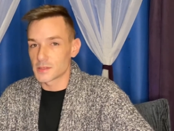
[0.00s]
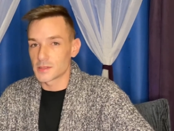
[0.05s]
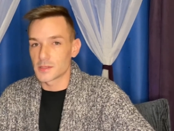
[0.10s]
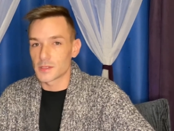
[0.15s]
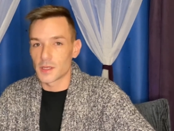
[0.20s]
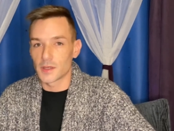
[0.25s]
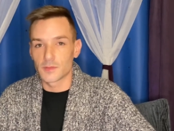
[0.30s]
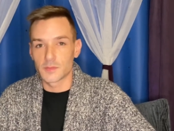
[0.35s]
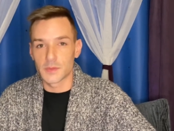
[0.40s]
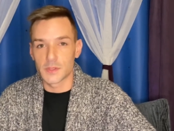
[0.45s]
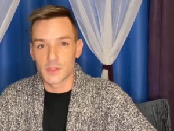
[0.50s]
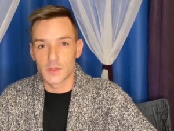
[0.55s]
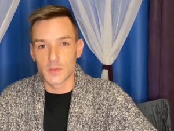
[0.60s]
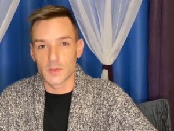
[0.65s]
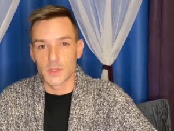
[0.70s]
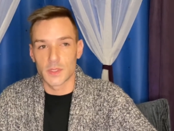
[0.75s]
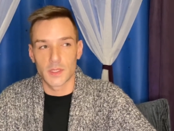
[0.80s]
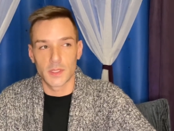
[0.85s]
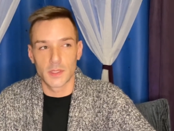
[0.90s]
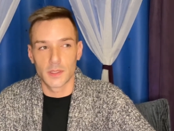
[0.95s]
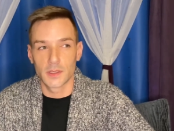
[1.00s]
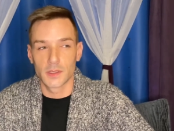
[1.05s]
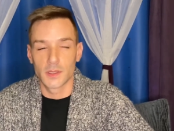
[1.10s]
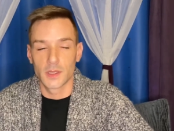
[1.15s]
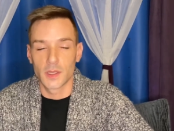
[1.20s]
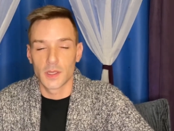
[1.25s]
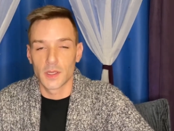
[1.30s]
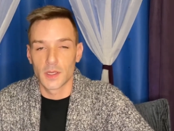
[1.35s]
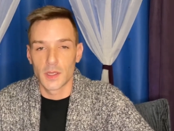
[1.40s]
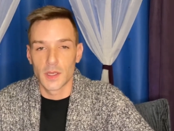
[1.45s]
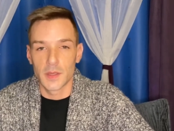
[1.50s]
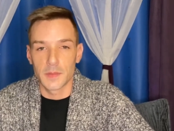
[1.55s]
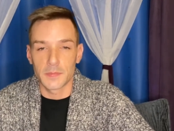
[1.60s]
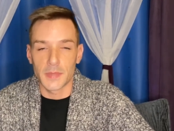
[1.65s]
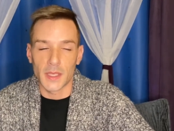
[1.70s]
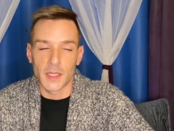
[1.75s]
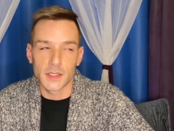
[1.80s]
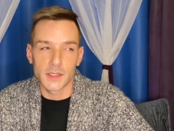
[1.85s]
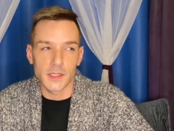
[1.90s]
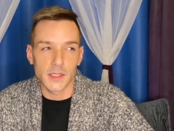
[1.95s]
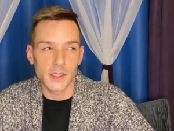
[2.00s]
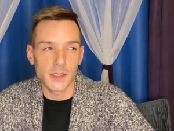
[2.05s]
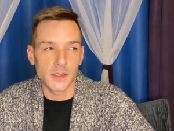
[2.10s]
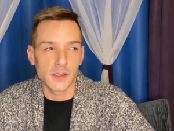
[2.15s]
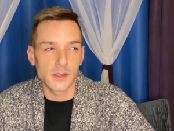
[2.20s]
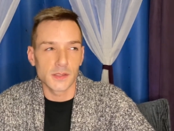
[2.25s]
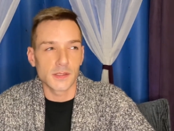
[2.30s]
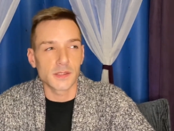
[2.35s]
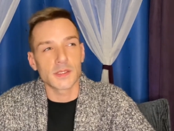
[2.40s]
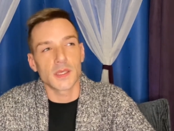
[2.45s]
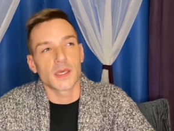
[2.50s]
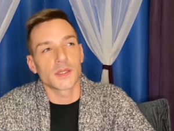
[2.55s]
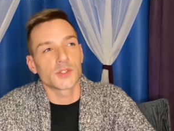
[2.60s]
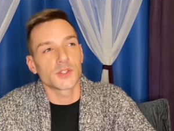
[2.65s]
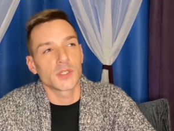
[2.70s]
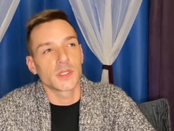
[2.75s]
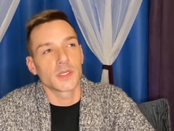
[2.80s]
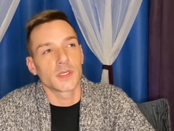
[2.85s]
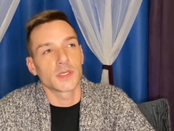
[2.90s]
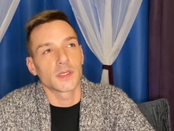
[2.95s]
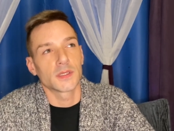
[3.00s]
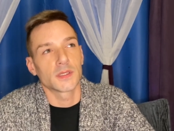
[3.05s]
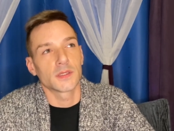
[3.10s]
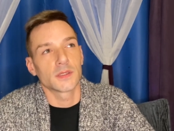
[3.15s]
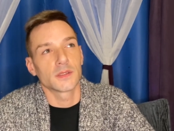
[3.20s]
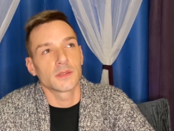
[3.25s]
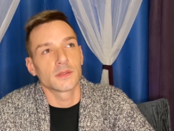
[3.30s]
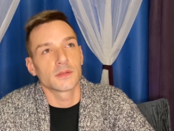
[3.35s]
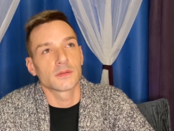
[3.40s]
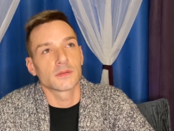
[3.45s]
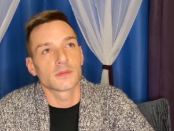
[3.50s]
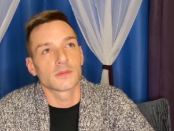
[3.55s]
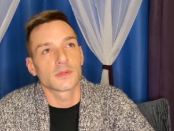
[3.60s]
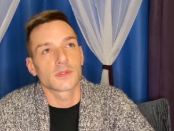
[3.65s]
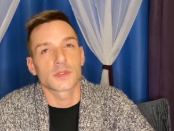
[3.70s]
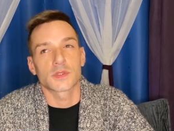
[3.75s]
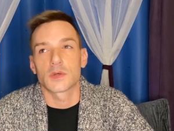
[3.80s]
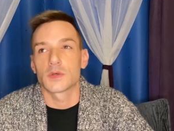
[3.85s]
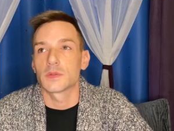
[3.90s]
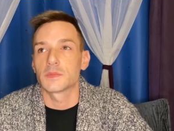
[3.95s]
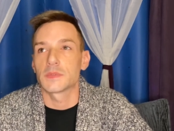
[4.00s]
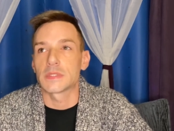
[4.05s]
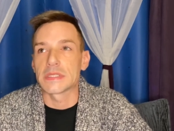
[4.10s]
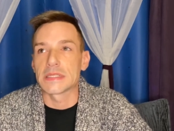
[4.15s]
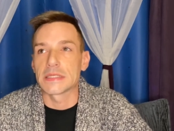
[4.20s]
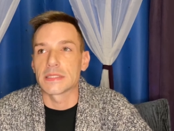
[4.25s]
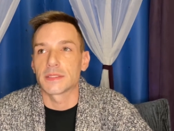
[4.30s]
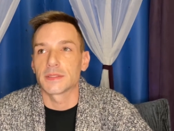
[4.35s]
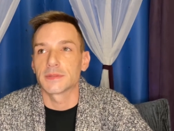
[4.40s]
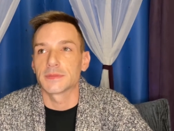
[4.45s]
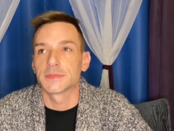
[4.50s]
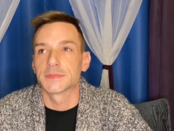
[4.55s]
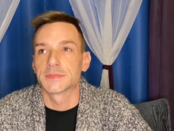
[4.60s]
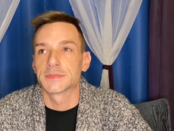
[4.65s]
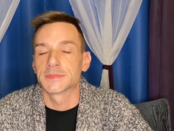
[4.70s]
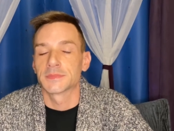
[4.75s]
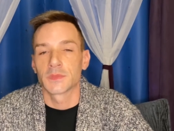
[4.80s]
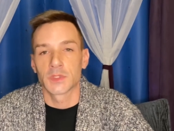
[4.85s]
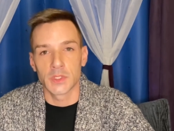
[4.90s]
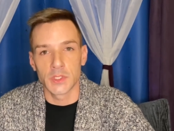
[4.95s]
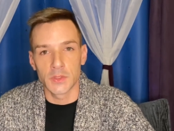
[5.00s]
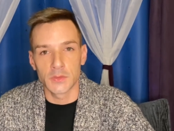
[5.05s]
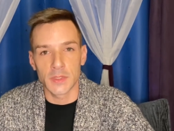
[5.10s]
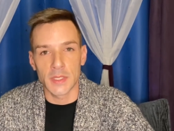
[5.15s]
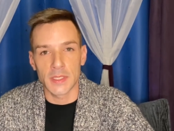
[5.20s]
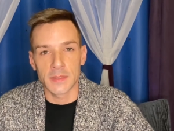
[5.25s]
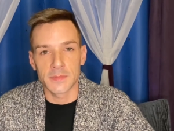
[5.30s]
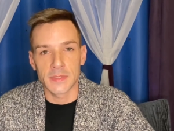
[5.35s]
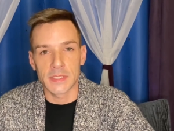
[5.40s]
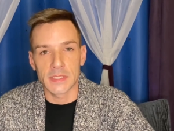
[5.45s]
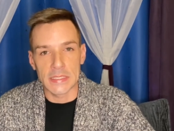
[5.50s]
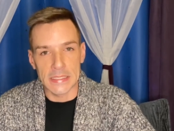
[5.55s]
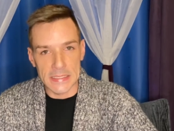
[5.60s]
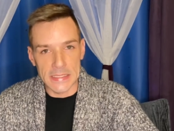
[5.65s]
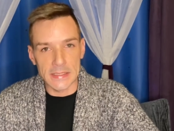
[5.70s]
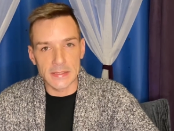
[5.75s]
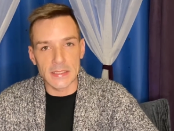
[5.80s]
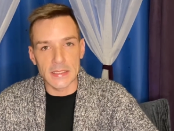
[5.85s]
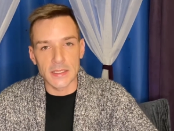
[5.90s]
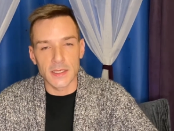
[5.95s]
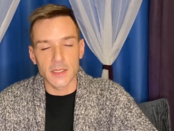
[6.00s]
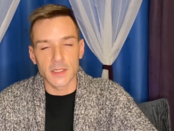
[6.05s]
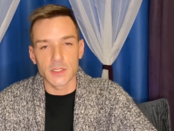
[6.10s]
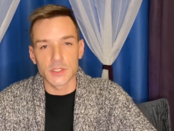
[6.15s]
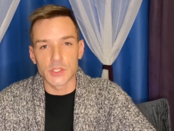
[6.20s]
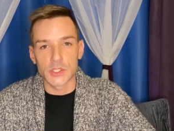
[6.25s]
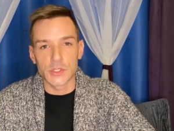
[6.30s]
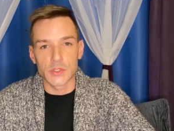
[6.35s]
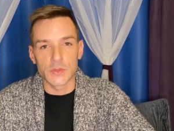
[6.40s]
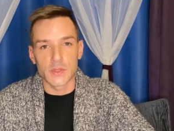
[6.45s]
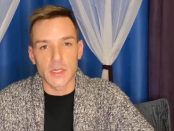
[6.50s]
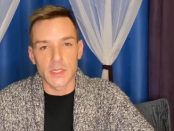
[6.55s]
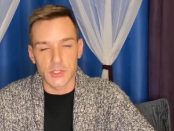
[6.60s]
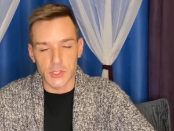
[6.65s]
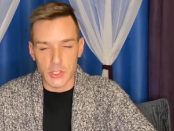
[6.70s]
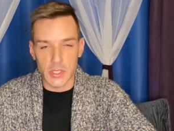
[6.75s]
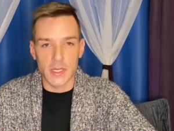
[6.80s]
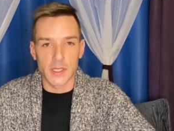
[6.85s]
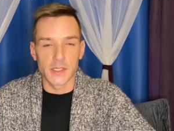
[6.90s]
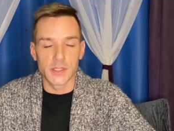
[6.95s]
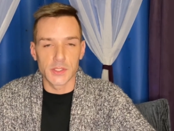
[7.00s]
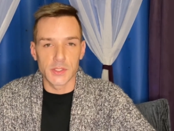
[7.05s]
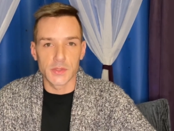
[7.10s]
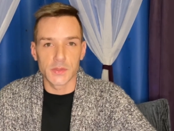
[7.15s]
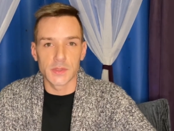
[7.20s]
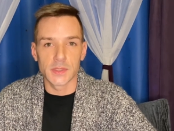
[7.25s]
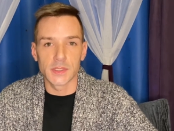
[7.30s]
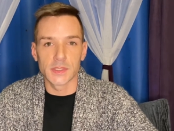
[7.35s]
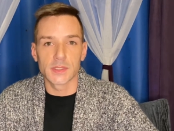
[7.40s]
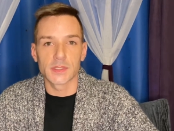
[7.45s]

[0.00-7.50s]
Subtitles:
I've been doing painting, sketching, sculpting, you name it, anything I can do, I try and do it.